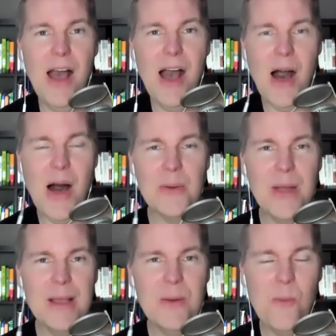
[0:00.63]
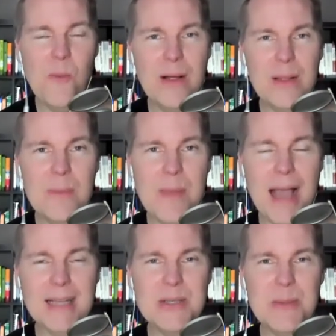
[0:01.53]
All right, welcome
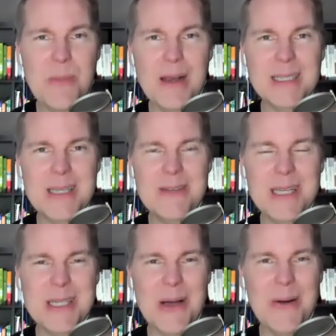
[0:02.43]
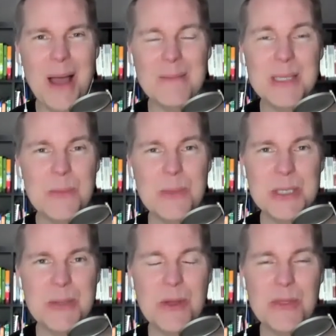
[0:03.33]
back to the Productivity Show. I'm
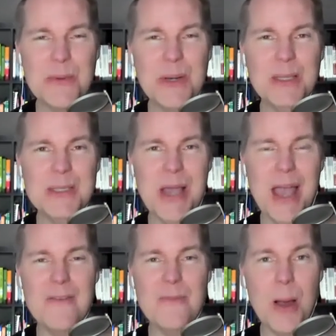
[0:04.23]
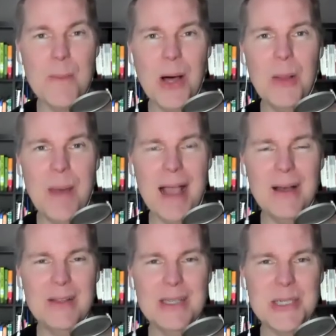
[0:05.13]
super thrilled to have Marmel
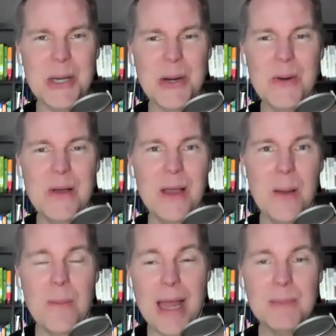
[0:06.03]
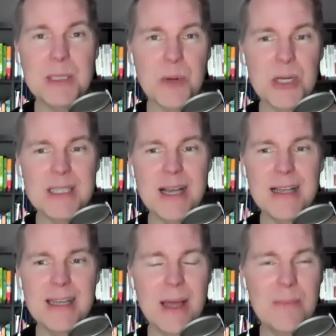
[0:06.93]
back on the show. My name is Brooks
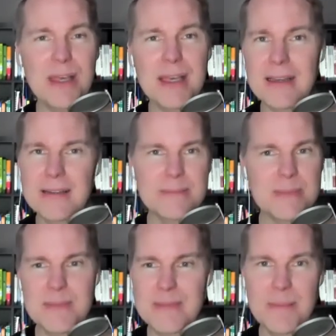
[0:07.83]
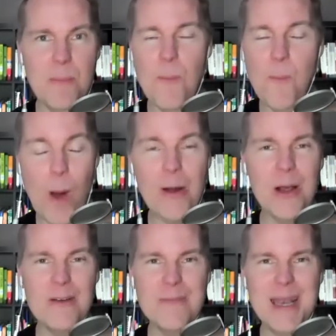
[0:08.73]
Duncan. I'm the
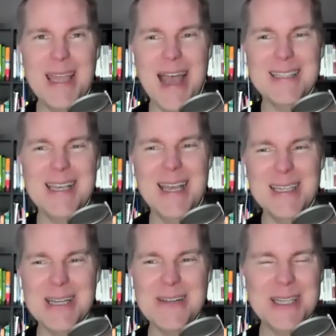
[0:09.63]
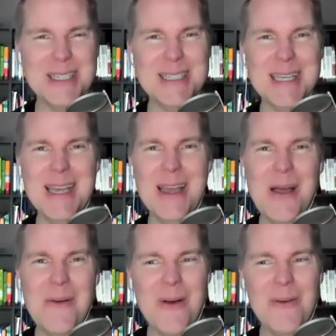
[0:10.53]
wearer of many hats at Asian Efficiency,
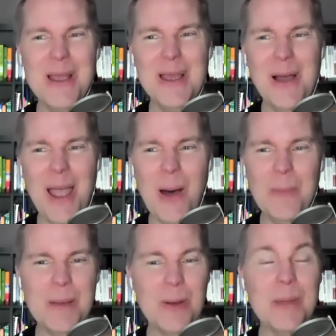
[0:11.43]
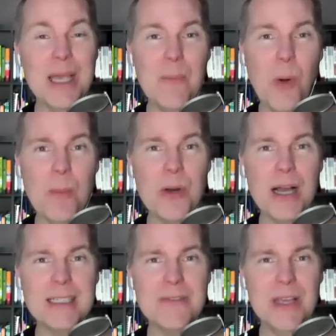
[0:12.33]
where we help people become more
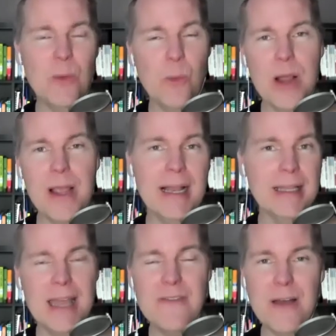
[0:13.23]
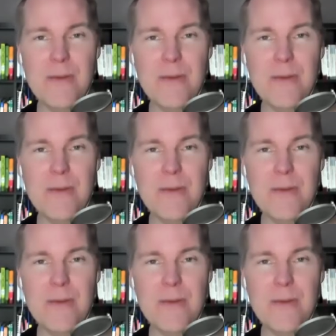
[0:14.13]
productive in work and at life.